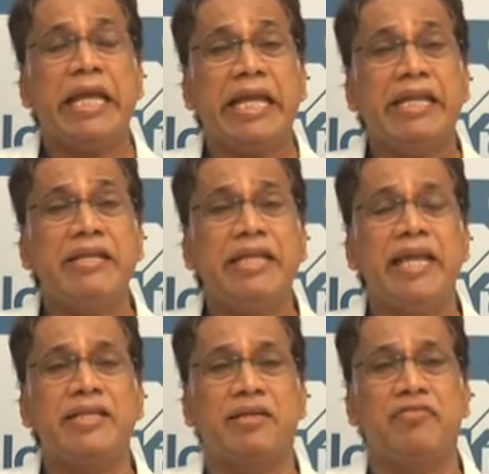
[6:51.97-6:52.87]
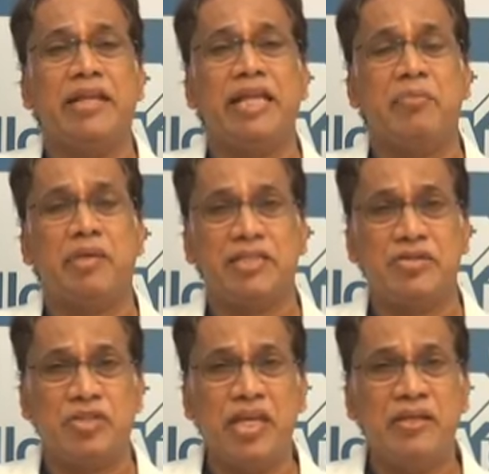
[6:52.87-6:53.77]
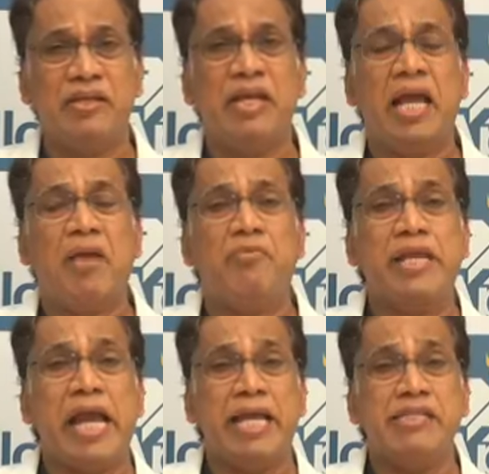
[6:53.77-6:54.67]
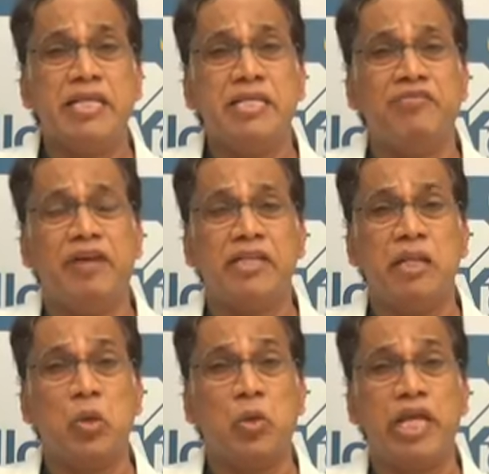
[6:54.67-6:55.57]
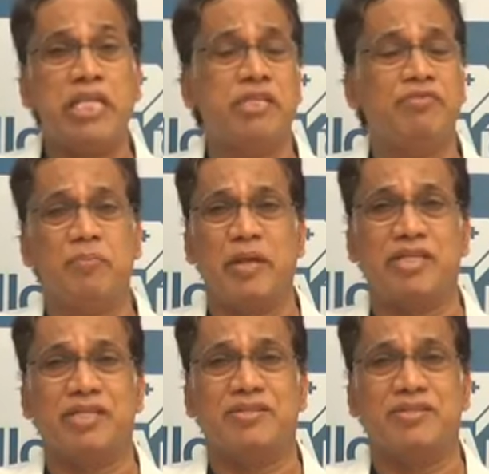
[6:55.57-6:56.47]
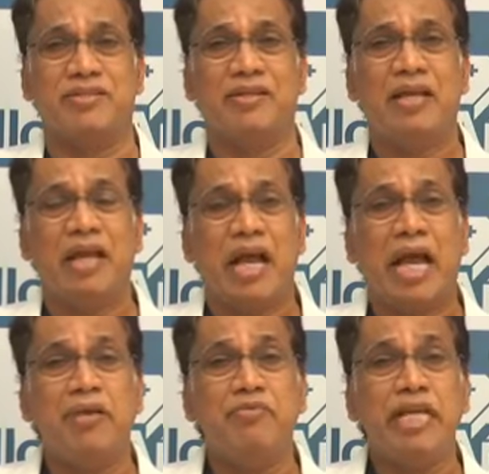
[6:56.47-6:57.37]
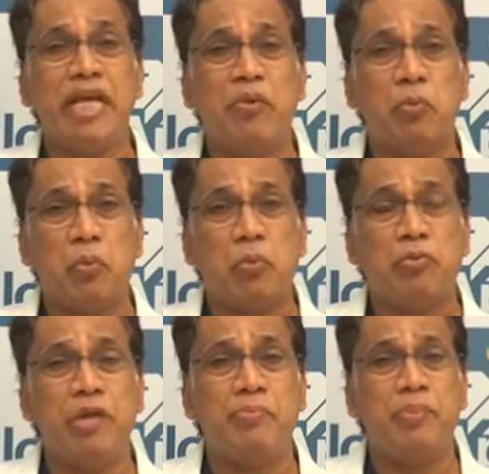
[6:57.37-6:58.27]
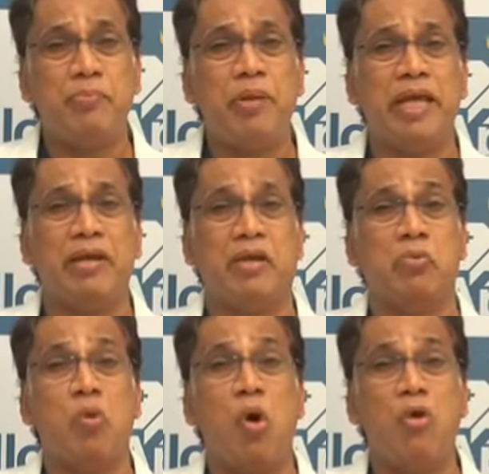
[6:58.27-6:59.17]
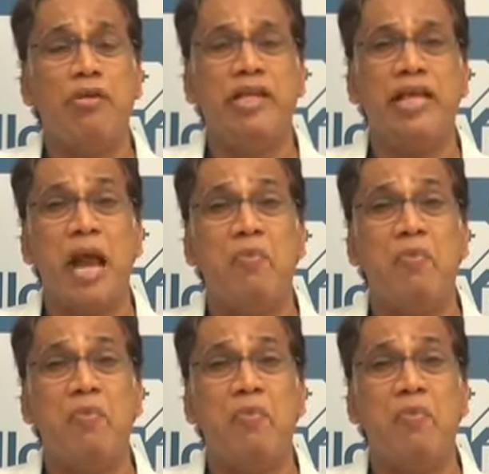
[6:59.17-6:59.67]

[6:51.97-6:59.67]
in case of any emergency, we identify the location of the patient, and we prepare or warn the